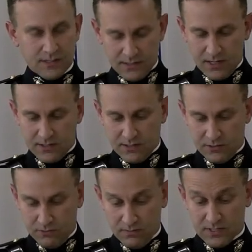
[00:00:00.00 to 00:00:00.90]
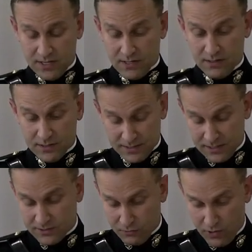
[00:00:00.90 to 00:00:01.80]

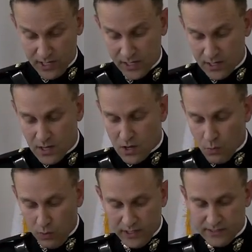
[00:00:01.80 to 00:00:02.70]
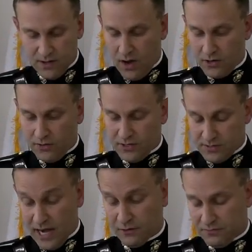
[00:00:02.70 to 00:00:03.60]
citizenry willing to honor their
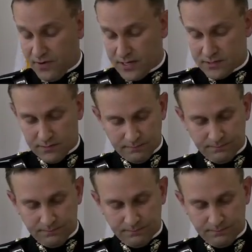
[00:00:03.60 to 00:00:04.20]
sacrifice.